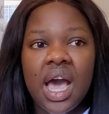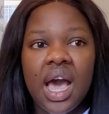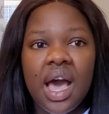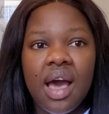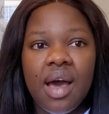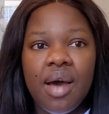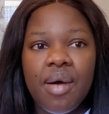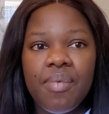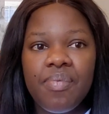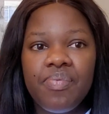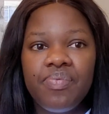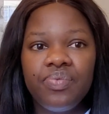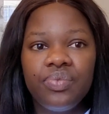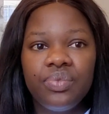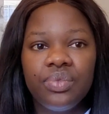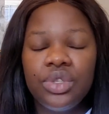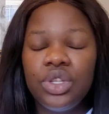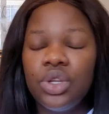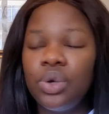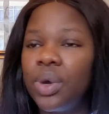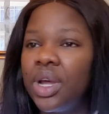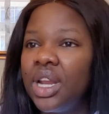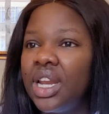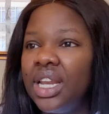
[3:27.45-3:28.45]
Um,
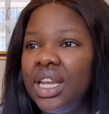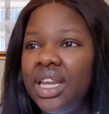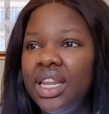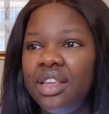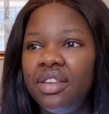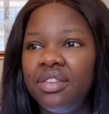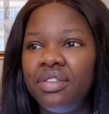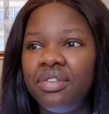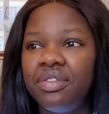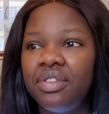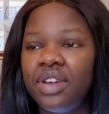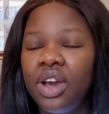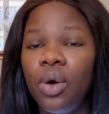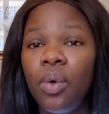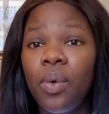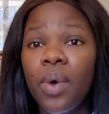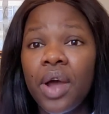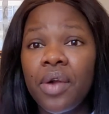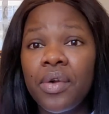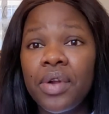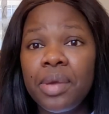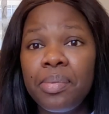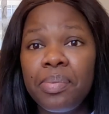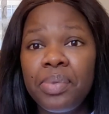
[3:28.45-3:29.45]
do you want to leave a
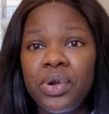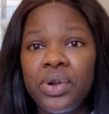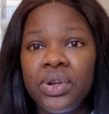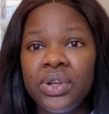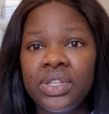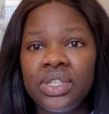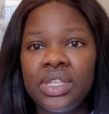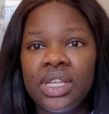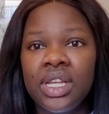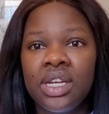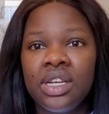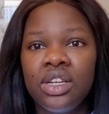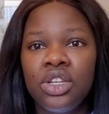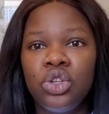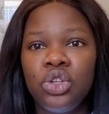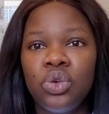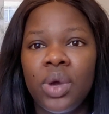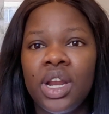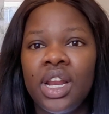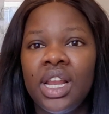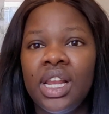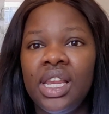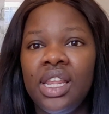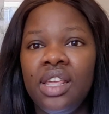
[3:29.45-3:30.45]
worried person? Do you
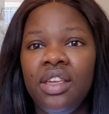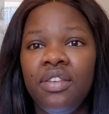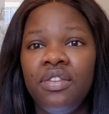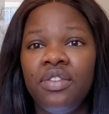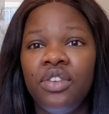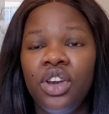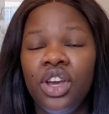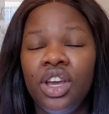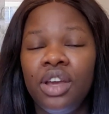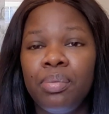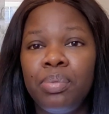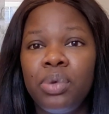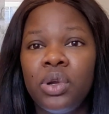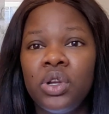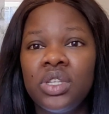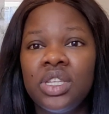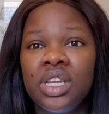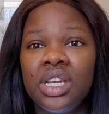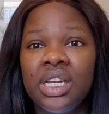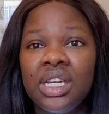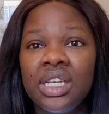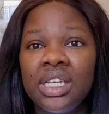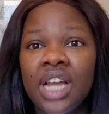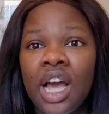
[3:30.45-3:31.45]
want to leave a
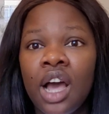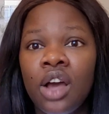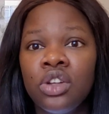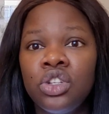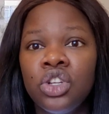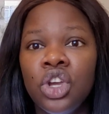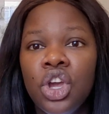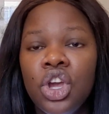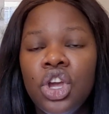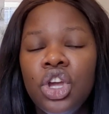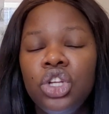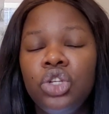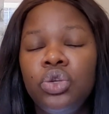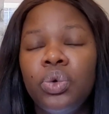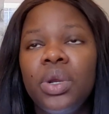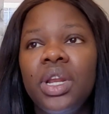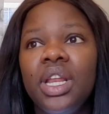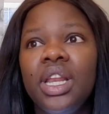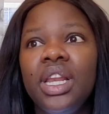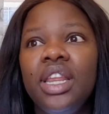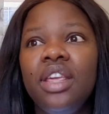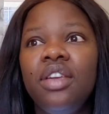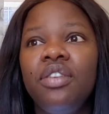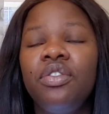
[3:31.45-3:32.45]
person in doubt? Do you
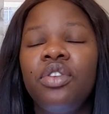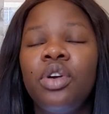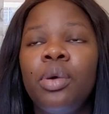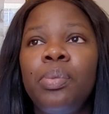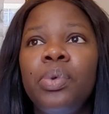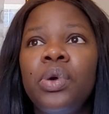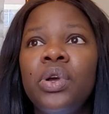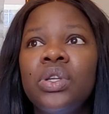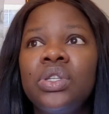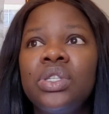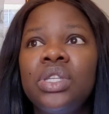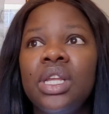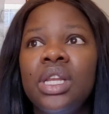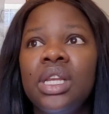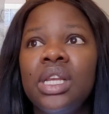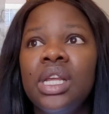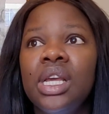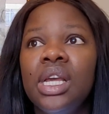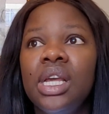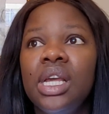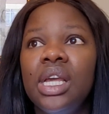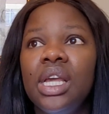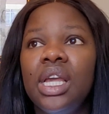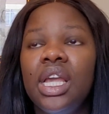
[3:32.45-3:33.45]
want to leave a
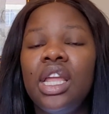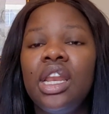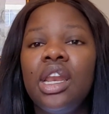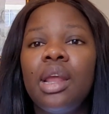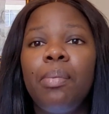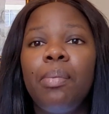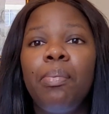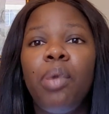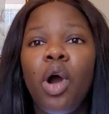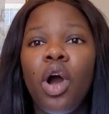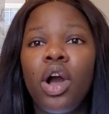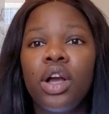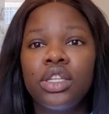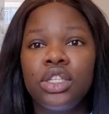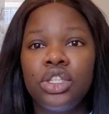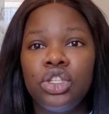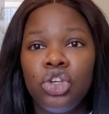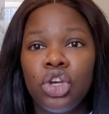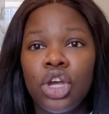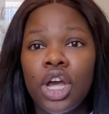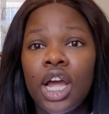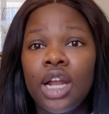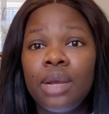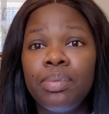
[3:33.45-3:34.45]
person in a box?
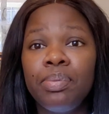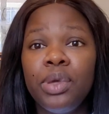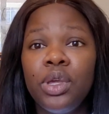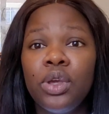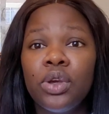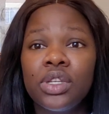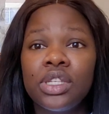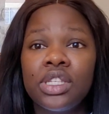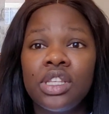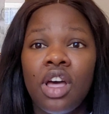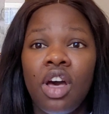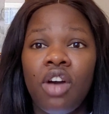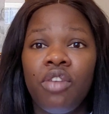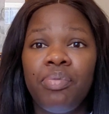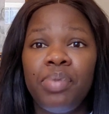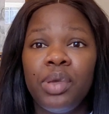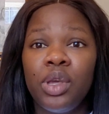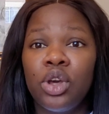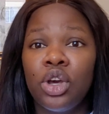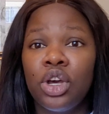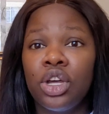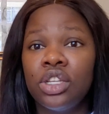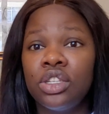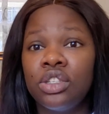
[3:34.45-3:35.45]
You can't be yourself
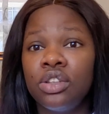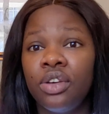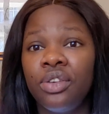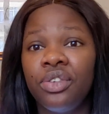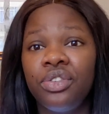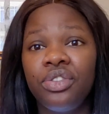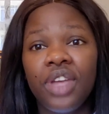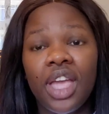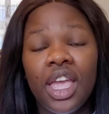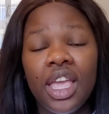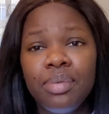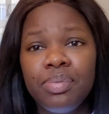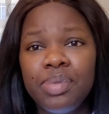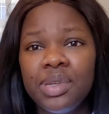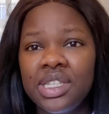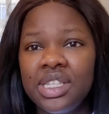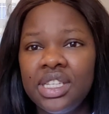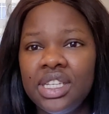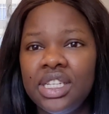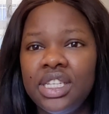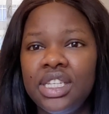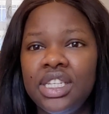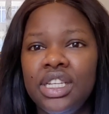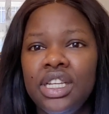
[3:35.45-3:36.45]
because of A, B,
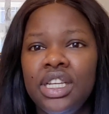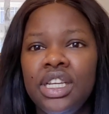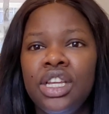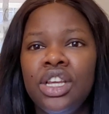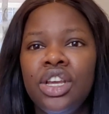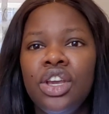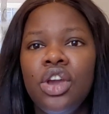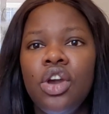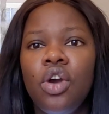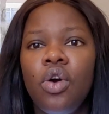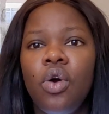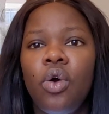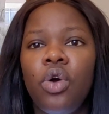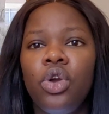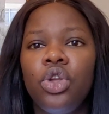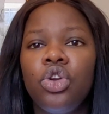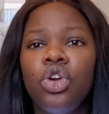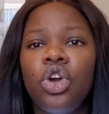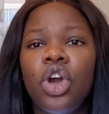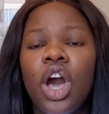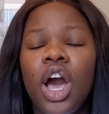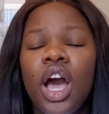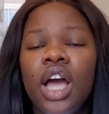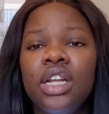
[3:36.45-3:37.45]
C, D, or
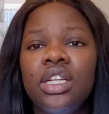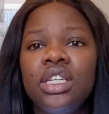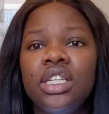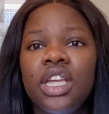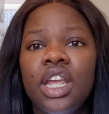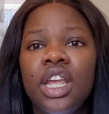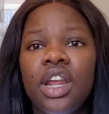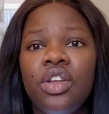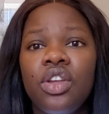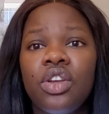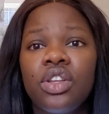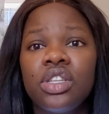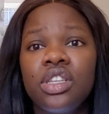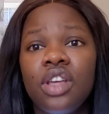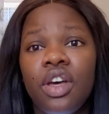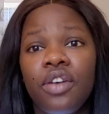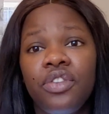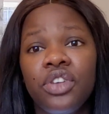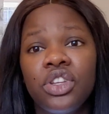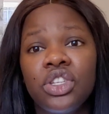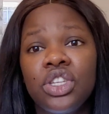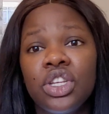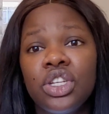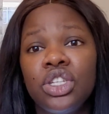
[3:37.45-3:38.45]
you can't carry
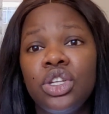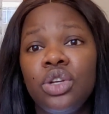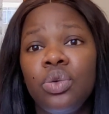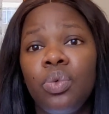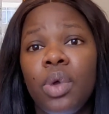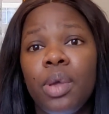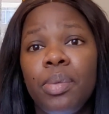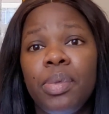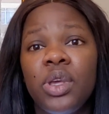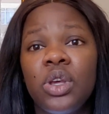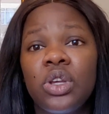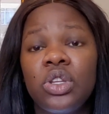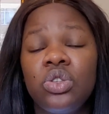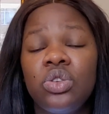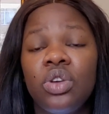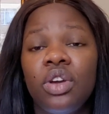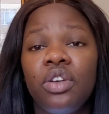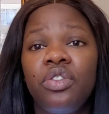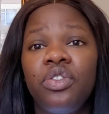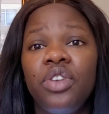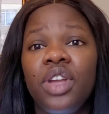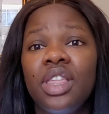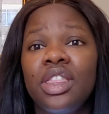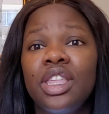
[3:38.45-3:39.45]
yourself a certain way because you're
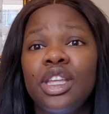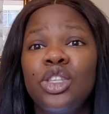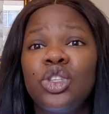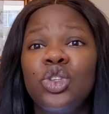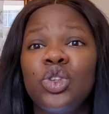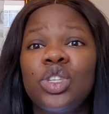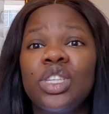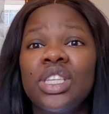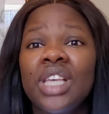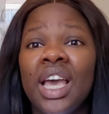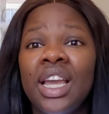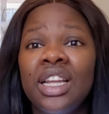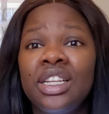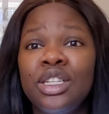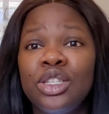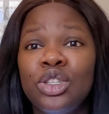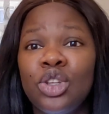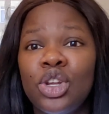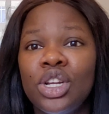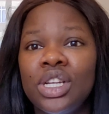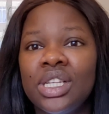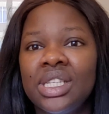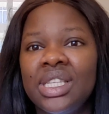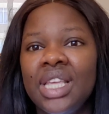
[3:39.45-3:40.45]
afraid that society is
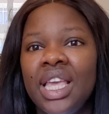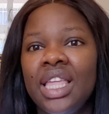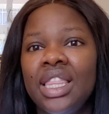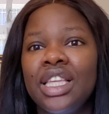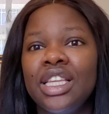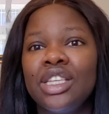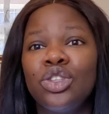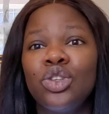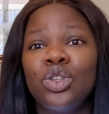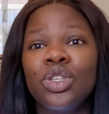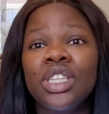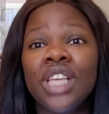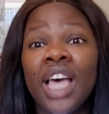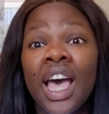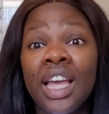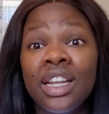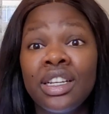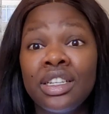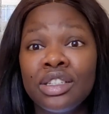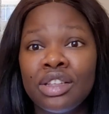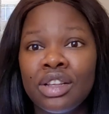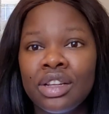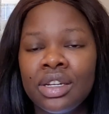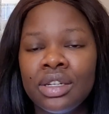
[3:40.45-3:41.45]
going to say this,
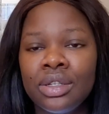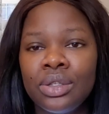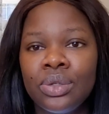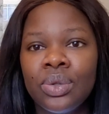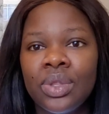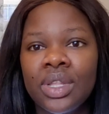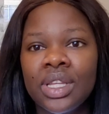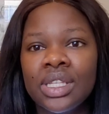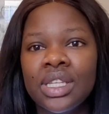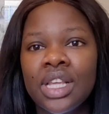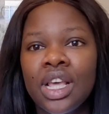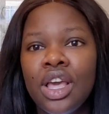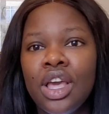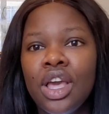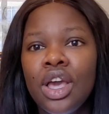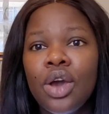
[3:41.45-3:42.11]
society is going to do this.